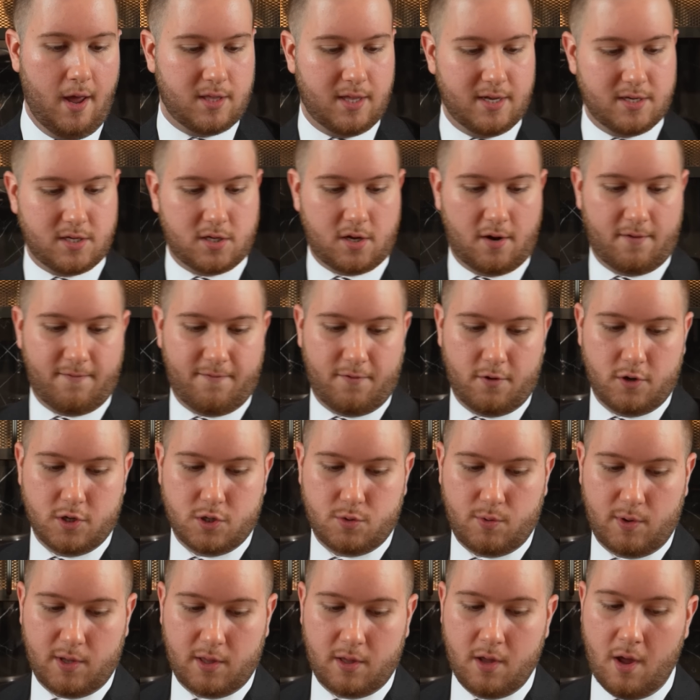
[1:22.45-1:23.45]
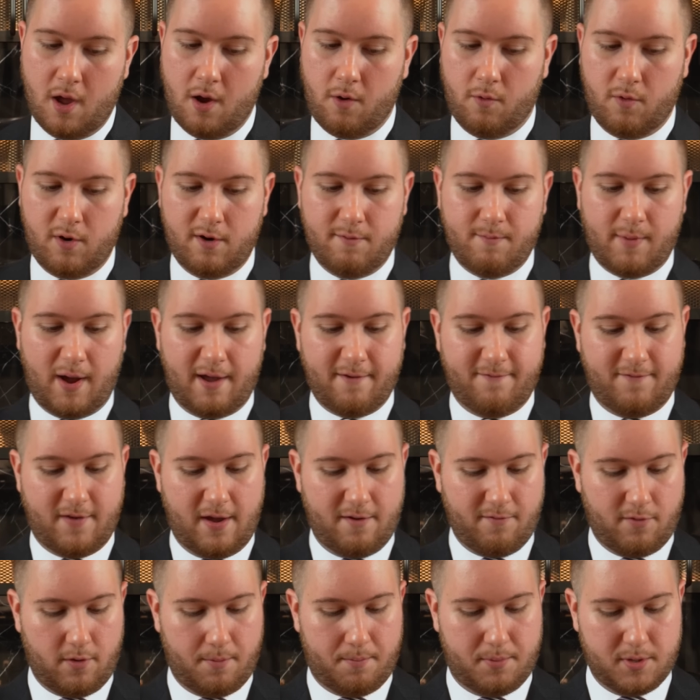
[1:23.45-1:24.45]
Let's start first with one of my
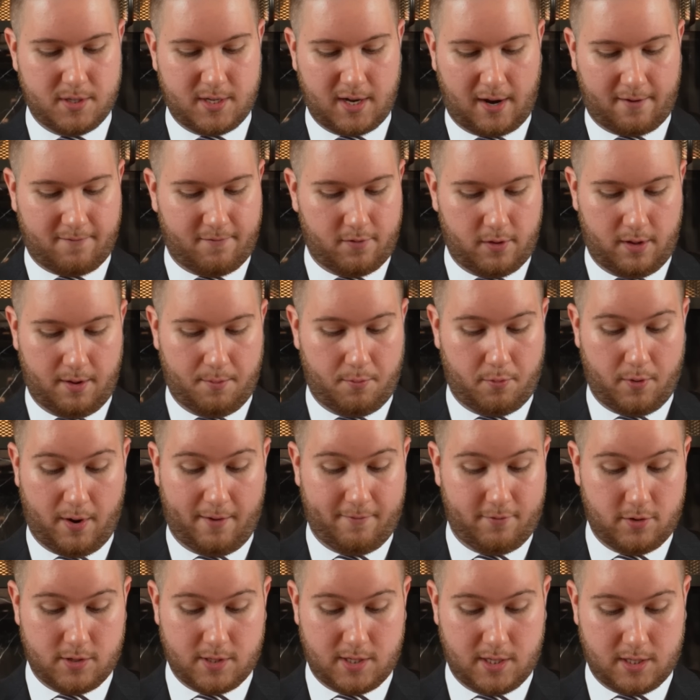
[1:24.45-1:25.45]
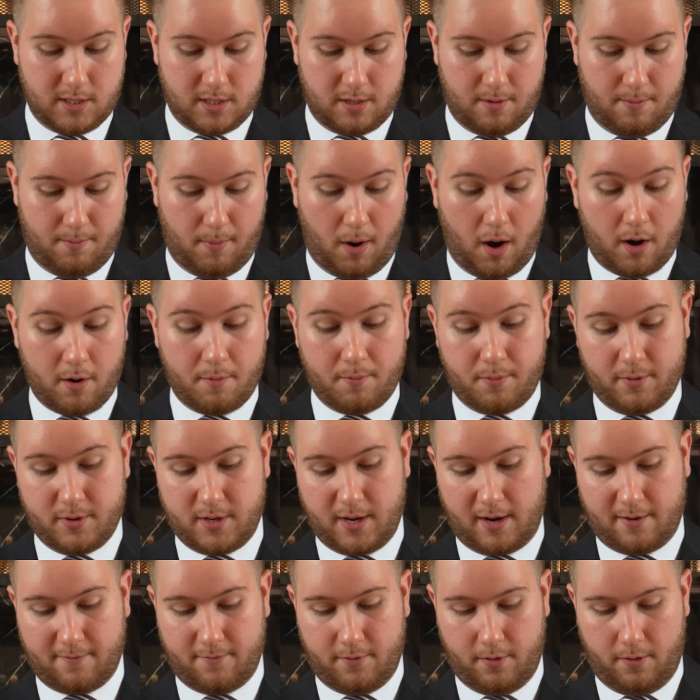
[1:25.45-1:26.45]
favorite Patek Philippe references, the modern
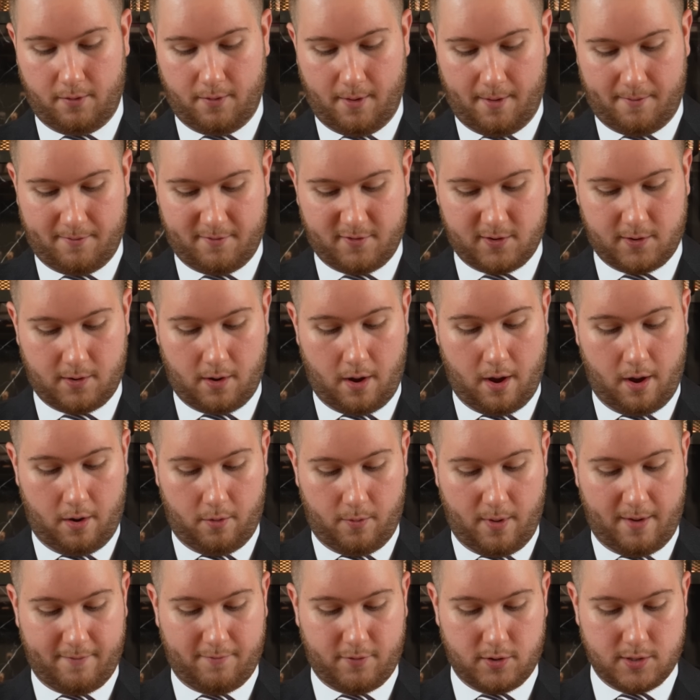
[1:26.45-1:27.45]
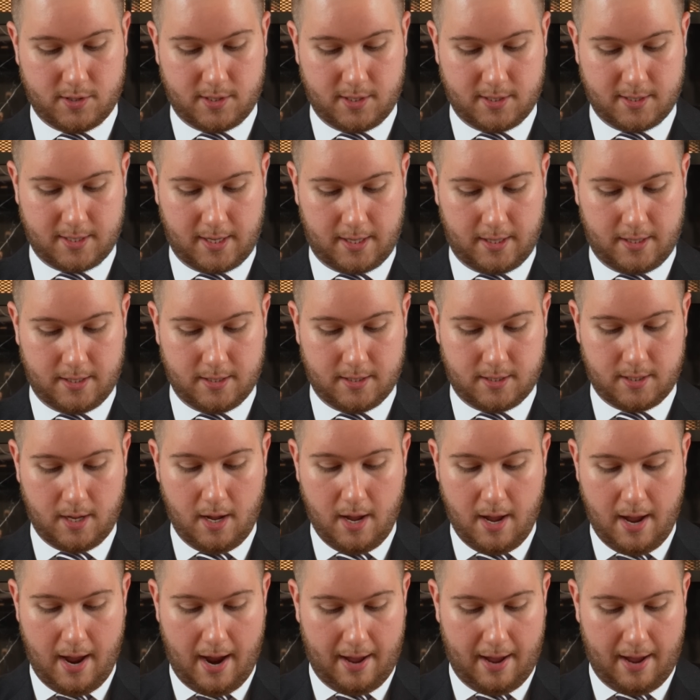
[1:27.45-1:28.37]
Patek Philippe references at least.